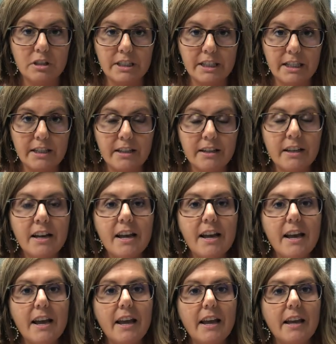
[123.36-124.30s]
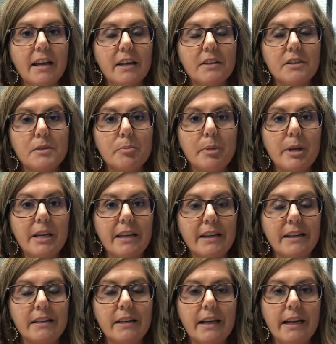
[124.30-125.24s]
clinic and
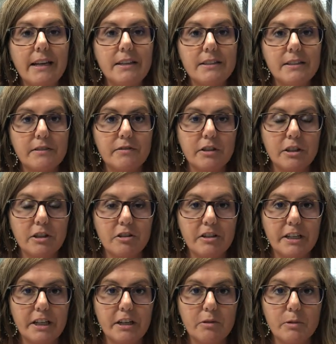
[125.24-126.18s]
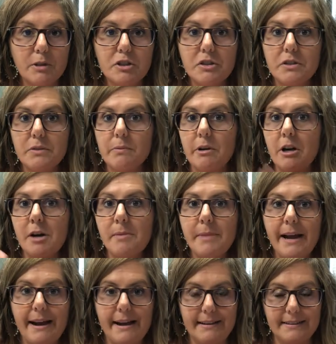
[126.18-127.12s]
begin a different clinic, which is where I'm
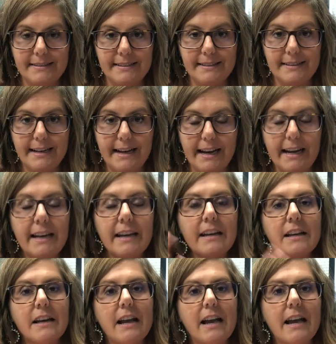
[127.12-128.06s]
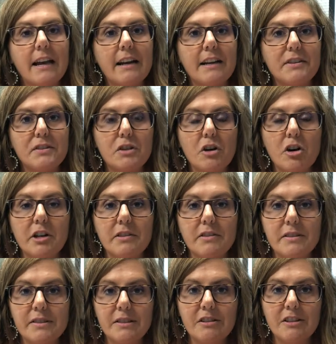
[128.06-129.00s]
at today. And I started
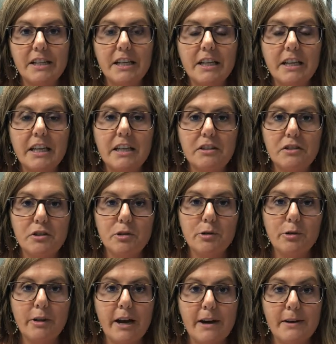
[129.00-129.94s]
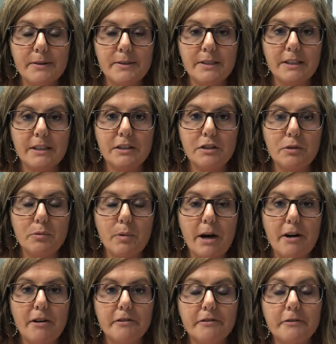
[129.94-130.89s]
this clinic in two thousand
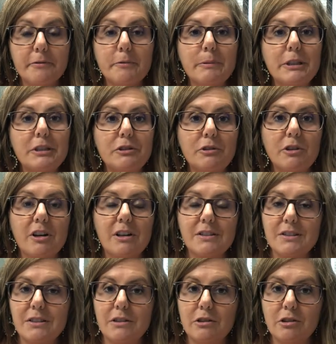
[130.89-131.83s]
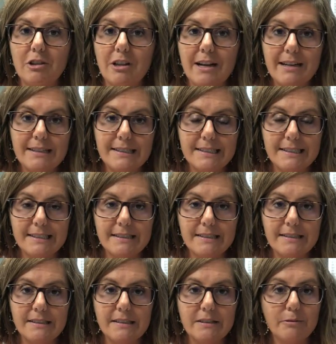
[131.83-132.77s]
twelve. We do not sell
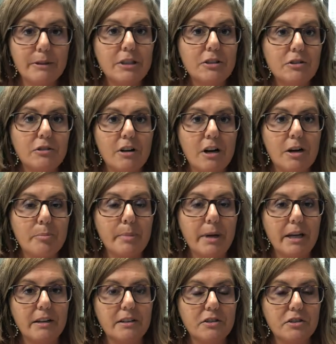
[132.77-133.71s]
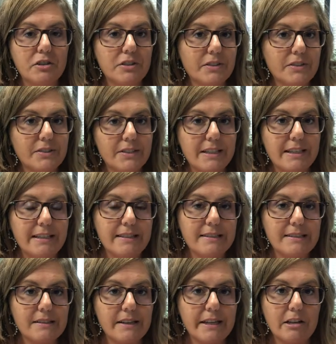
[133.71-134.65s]
glasses. We do not manage
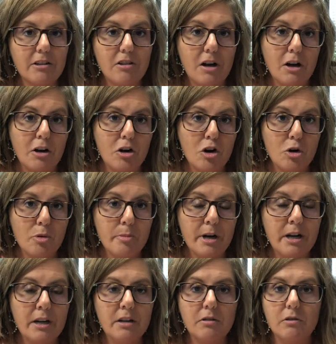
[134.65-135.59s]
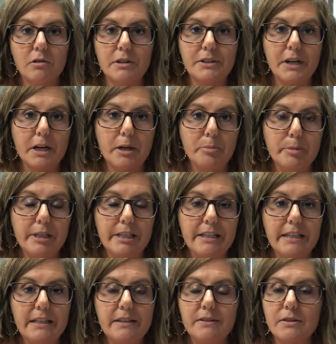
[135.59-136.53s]
disease like glaucoma or
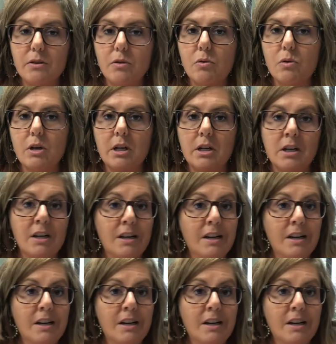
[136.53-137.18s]
diabetes or